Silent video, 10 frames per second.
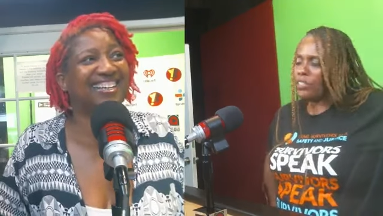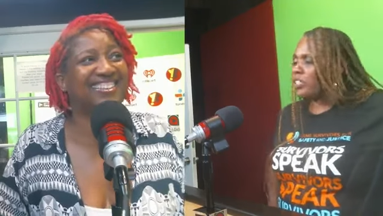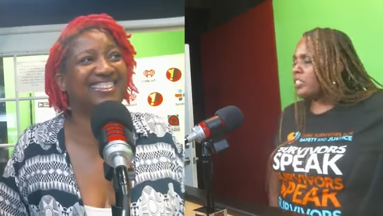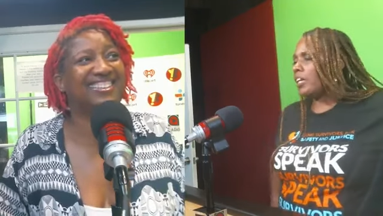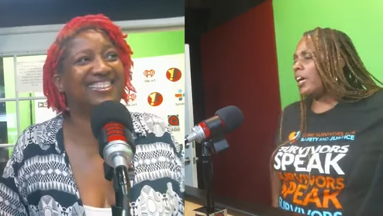
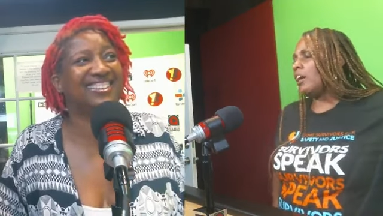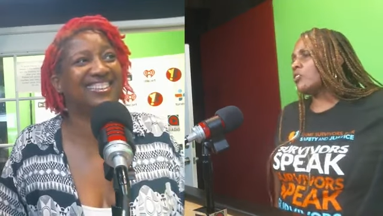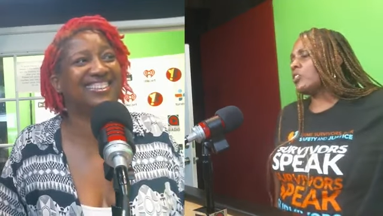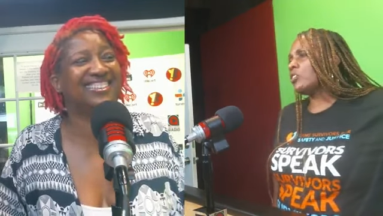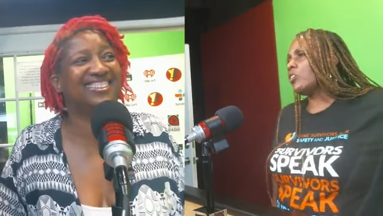Speaker 1: EJ said
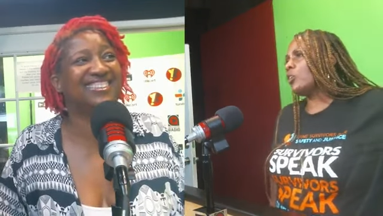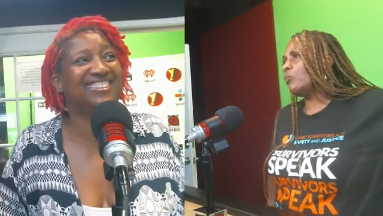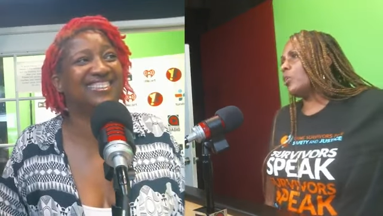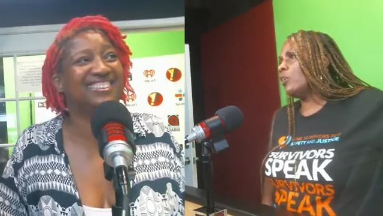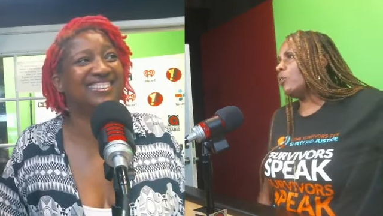actually it's going to
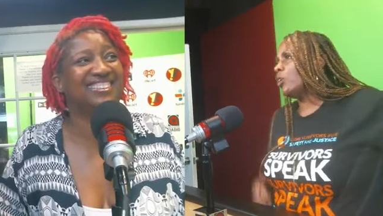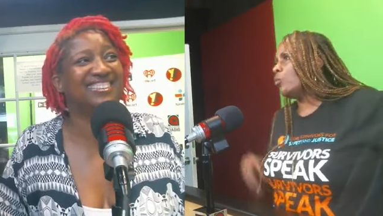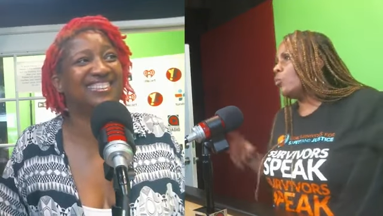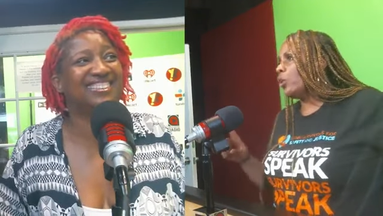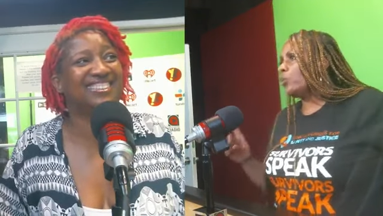be only
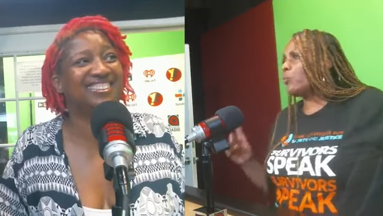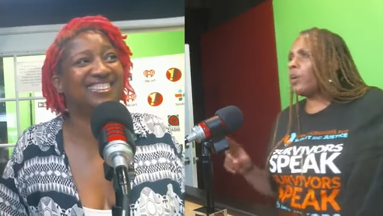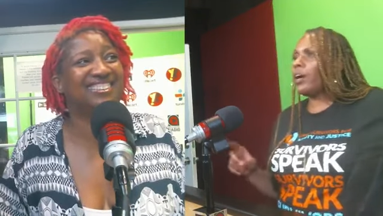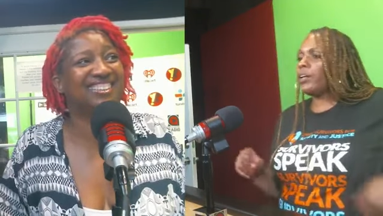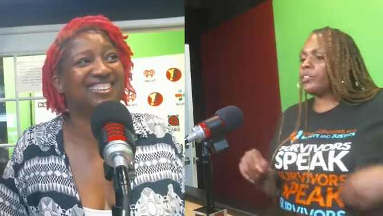one
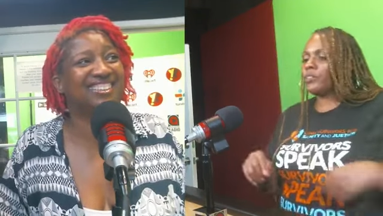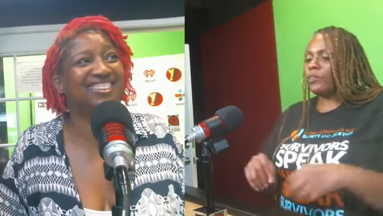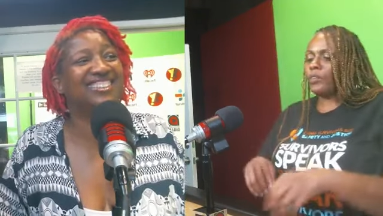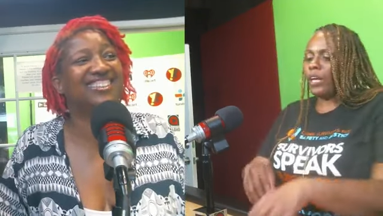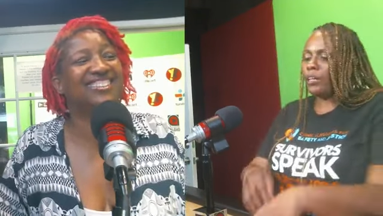ride,
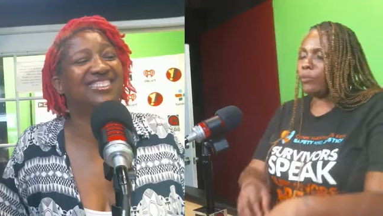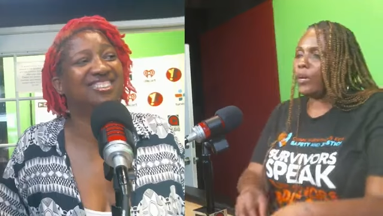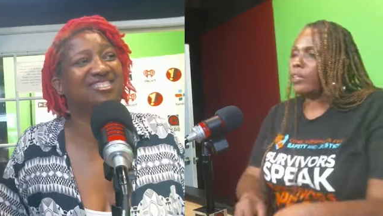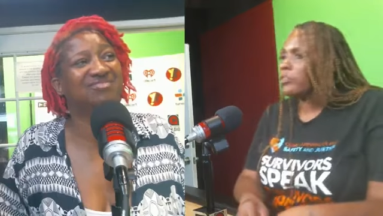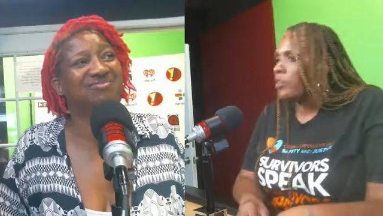so that
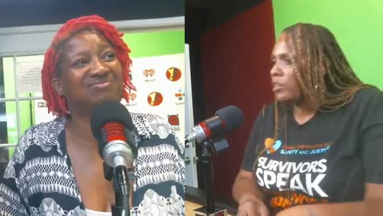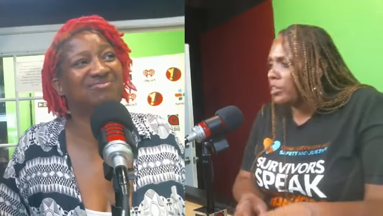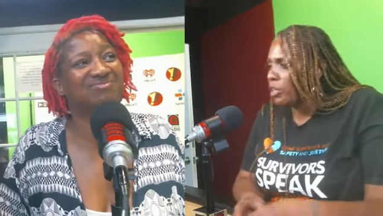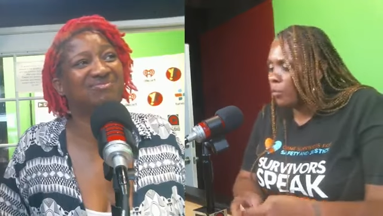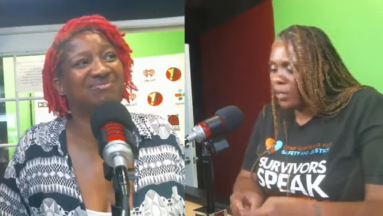ride is going to
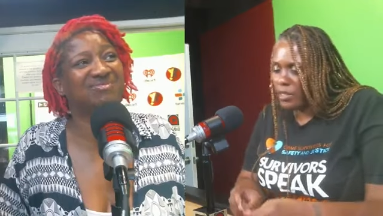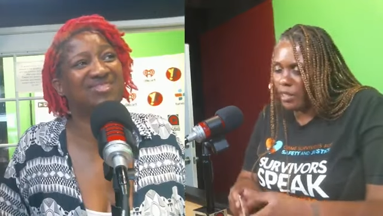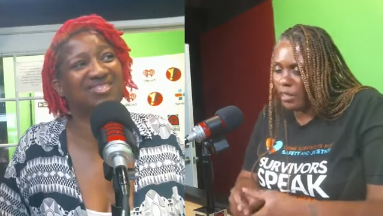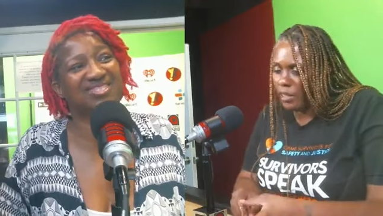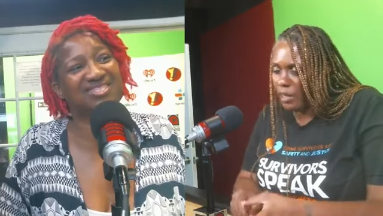take
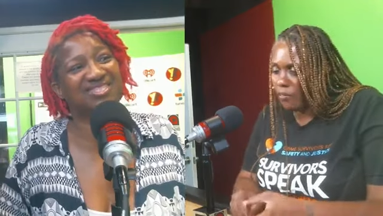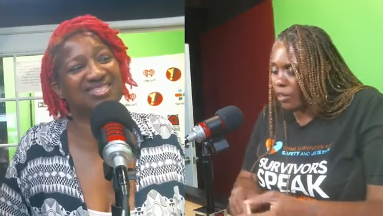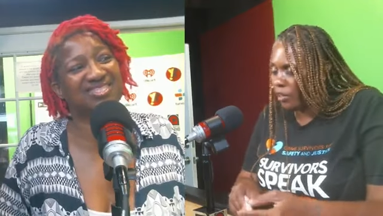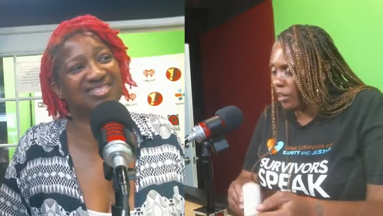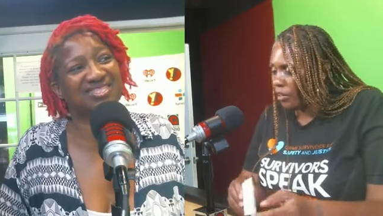place at
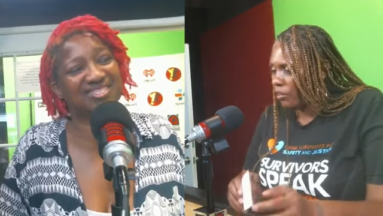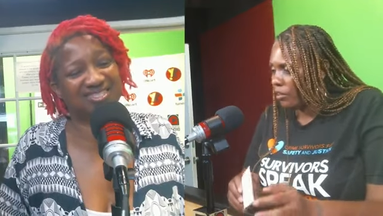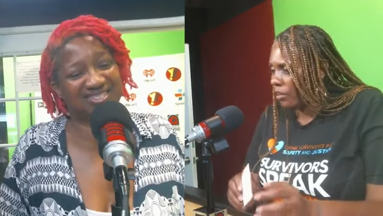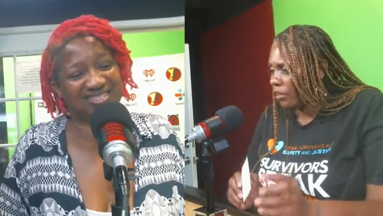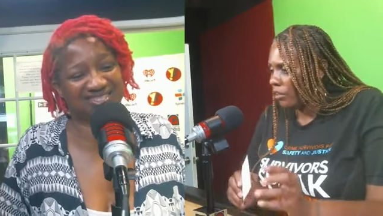11, and they're
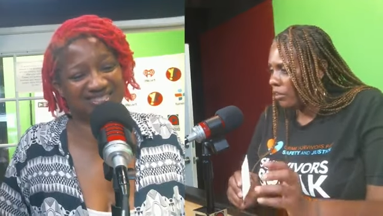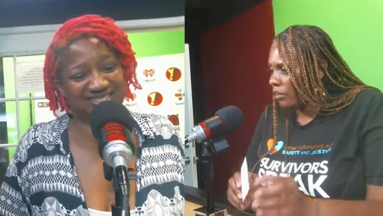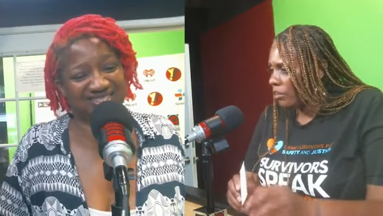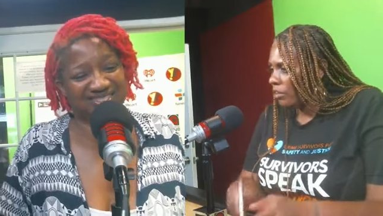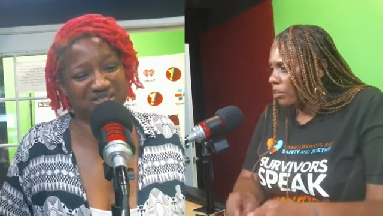going to
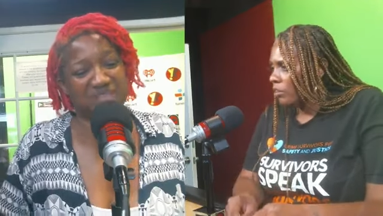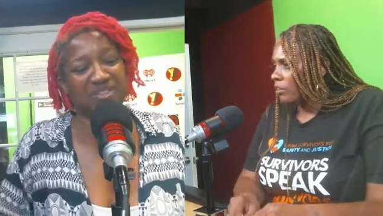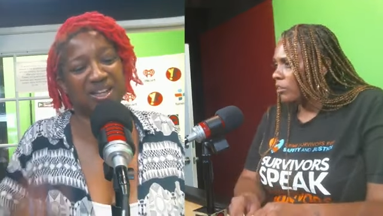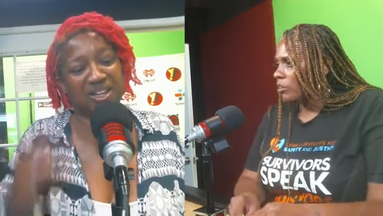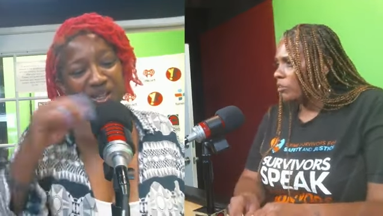
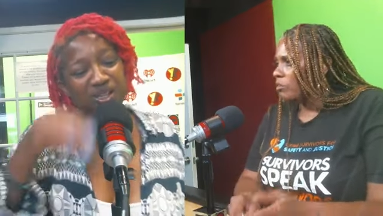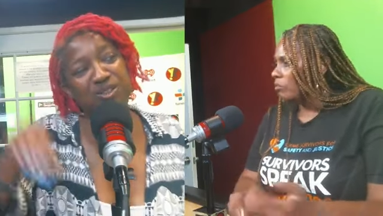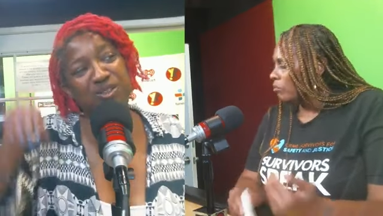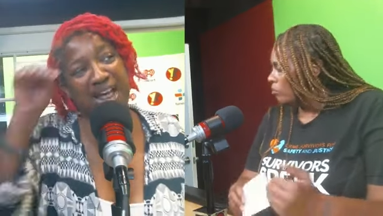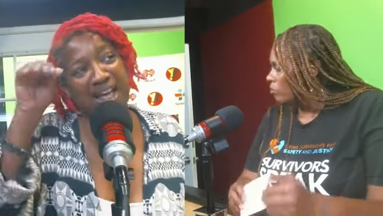
Speaker 2: and then
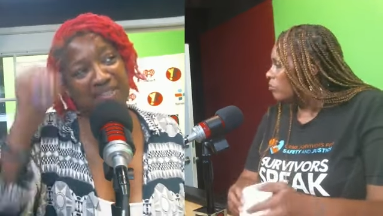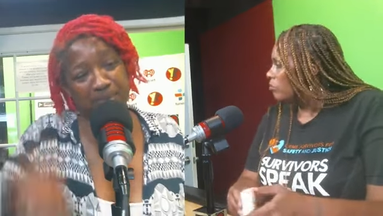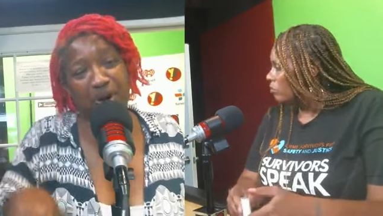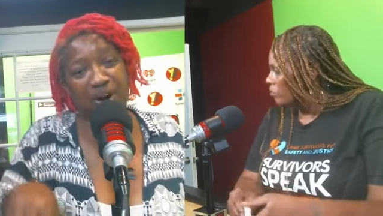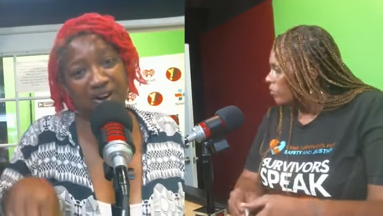conclude at
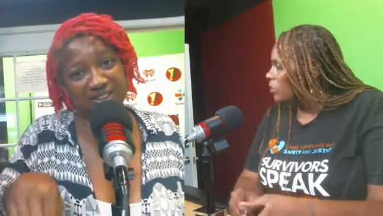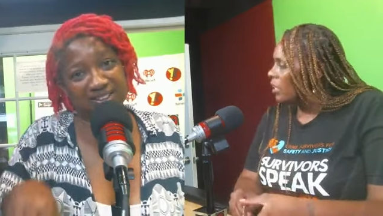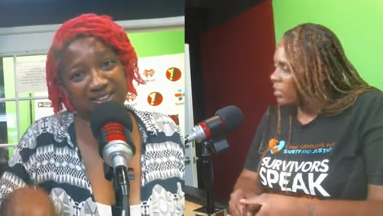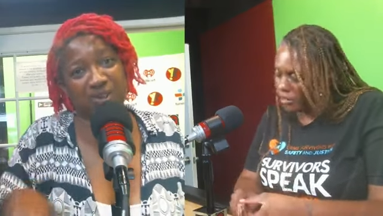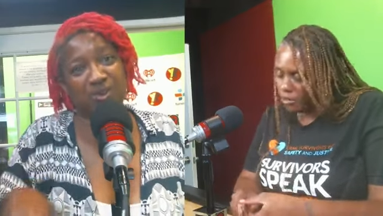the park.
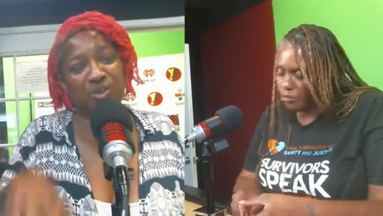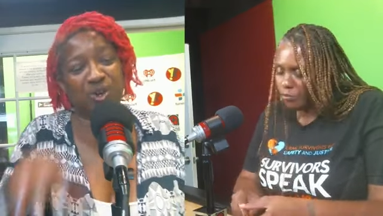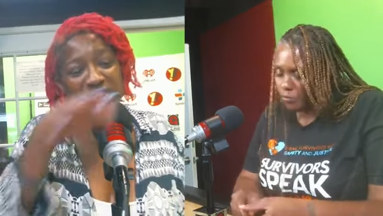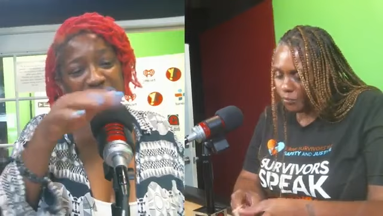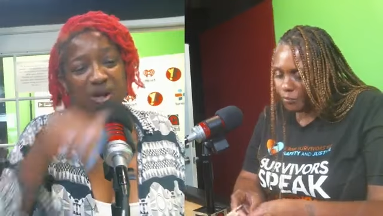Yes. So
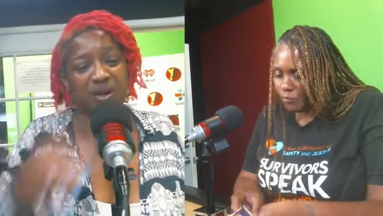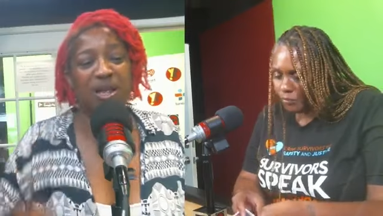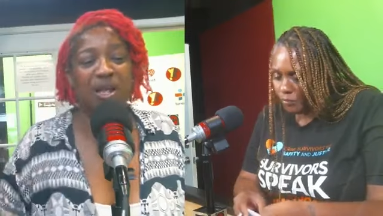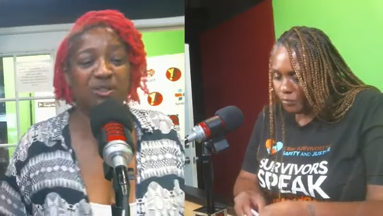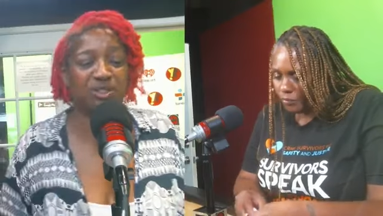those that are
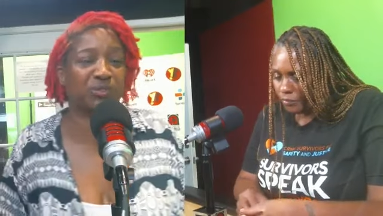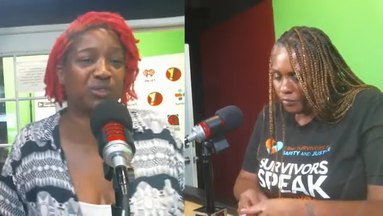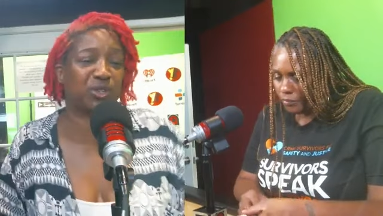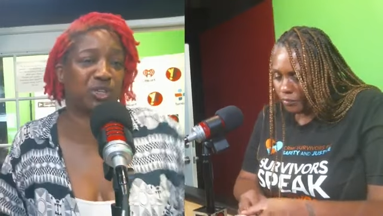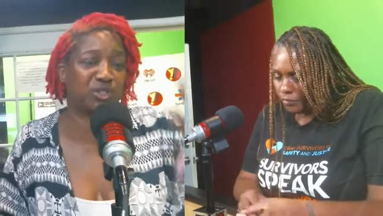so if
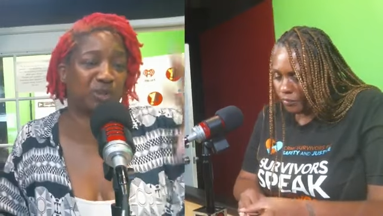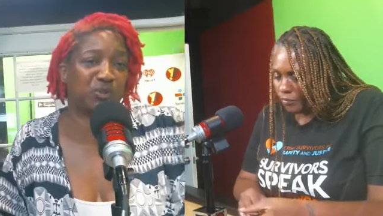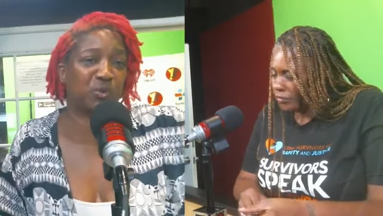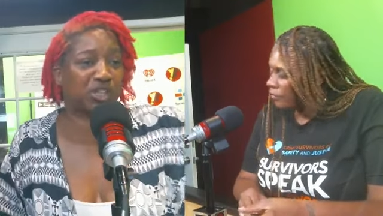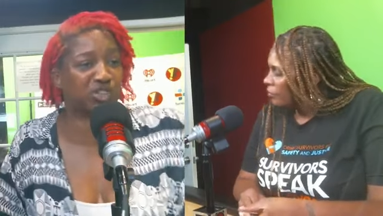you so if
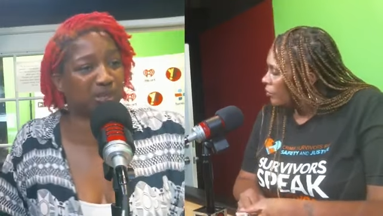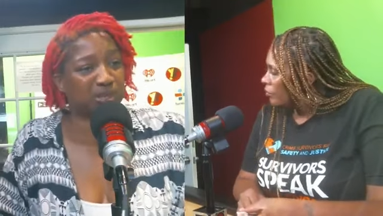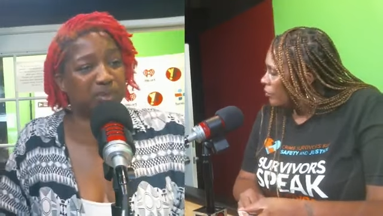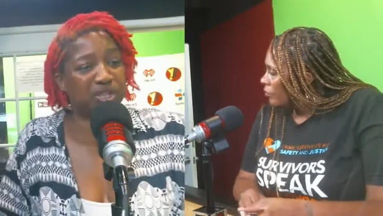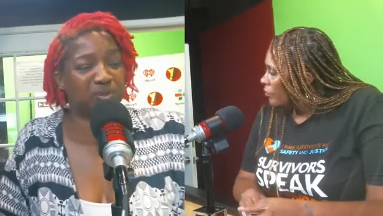you want to join
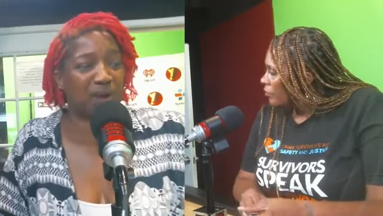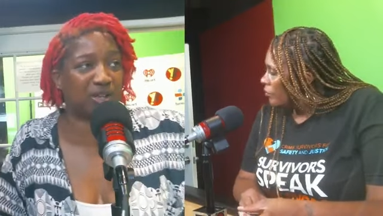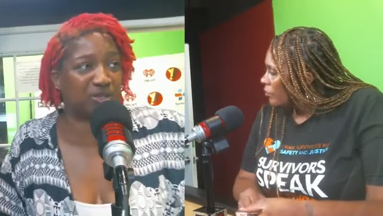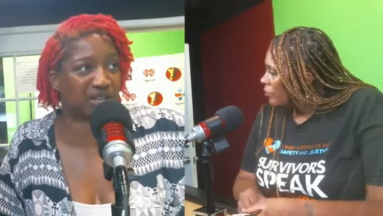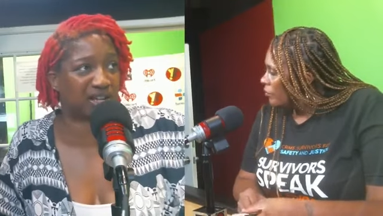the Peace Ride, you said